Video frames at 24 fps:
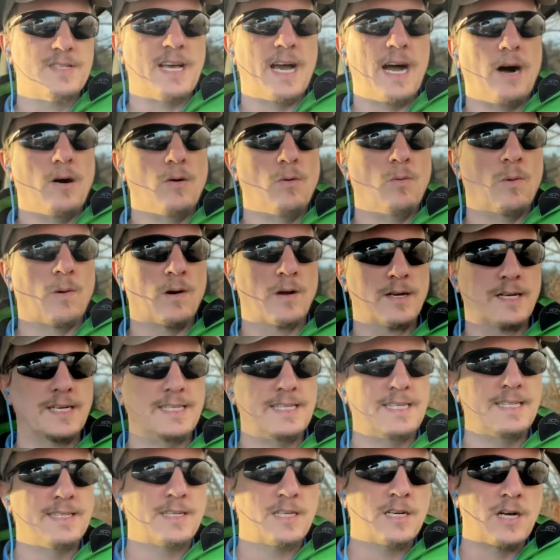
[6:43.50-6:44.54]
out working
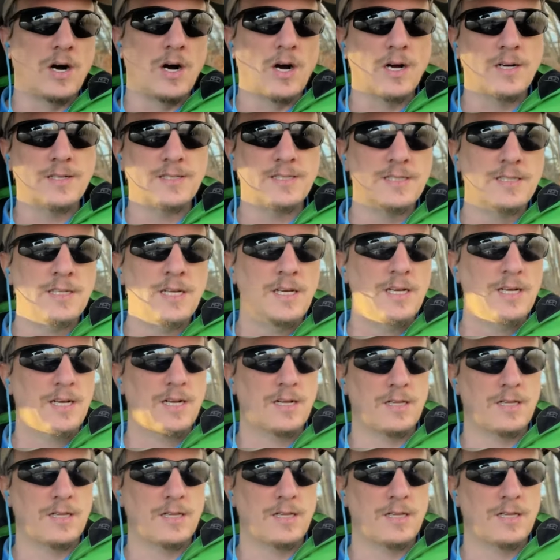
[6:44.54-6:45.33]
in the garden,